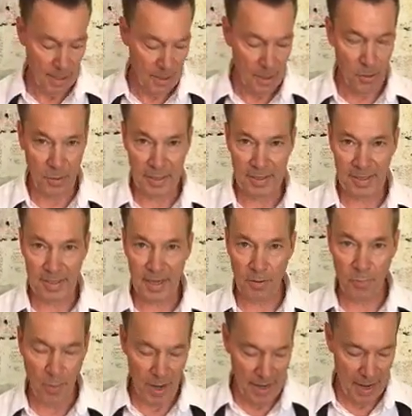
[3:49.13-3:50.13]
that you can
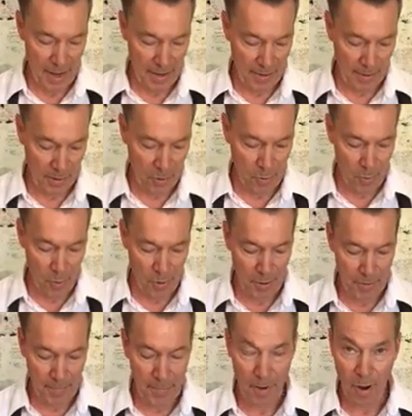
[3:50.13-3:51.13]
stick right on the
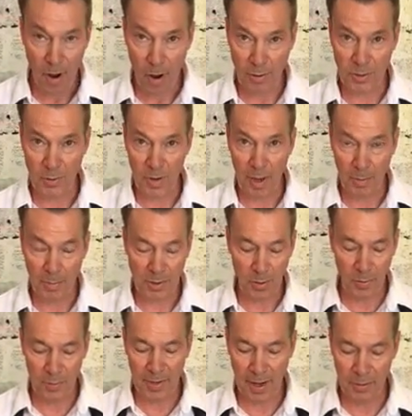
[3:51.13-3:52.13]
corner. Also helps
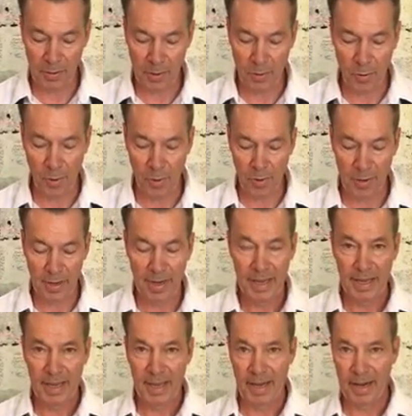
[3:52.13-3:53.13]
hold down the corner.
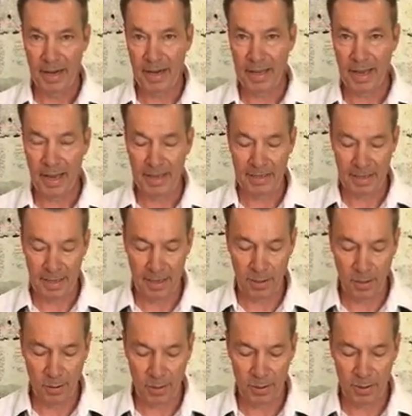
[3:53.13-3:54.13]
It indicates that
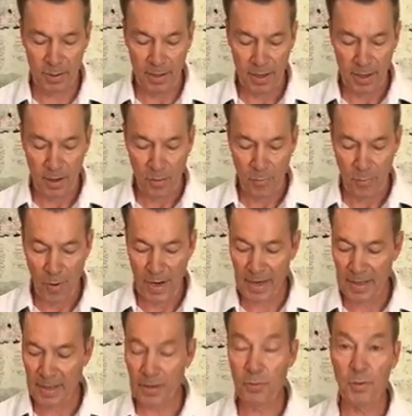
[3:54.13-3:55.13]
it cooks right
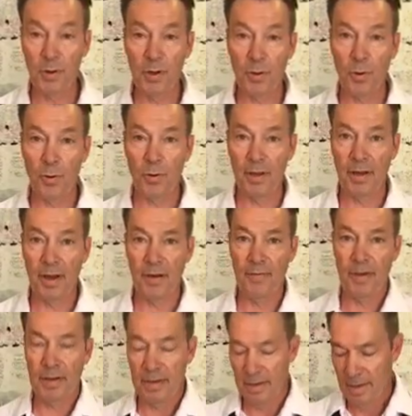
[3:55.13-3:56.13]
in the grill or the
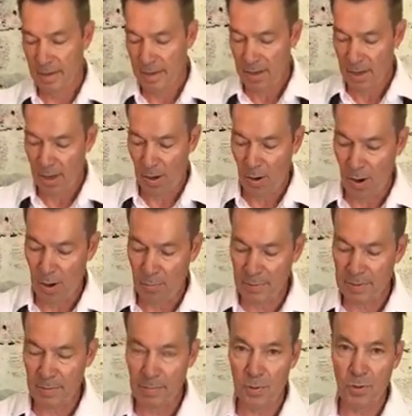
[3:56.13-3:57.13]
oven, along
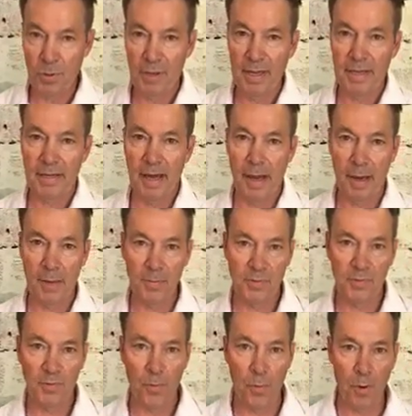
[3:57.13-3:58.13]
with some cooking
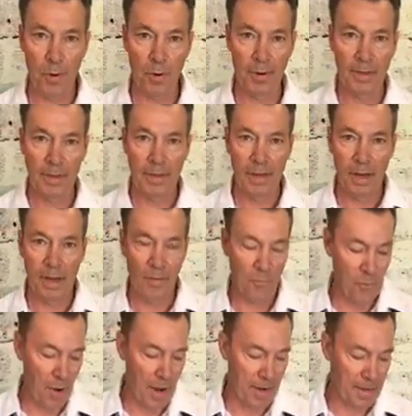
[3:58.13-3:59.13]
times for a
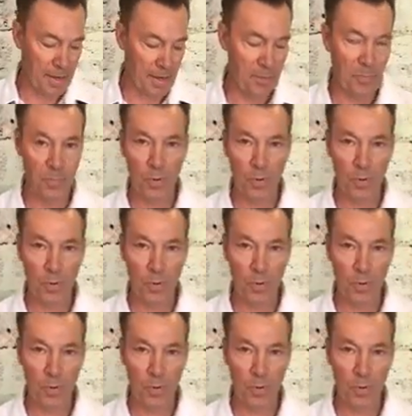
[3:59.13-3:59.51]
variety of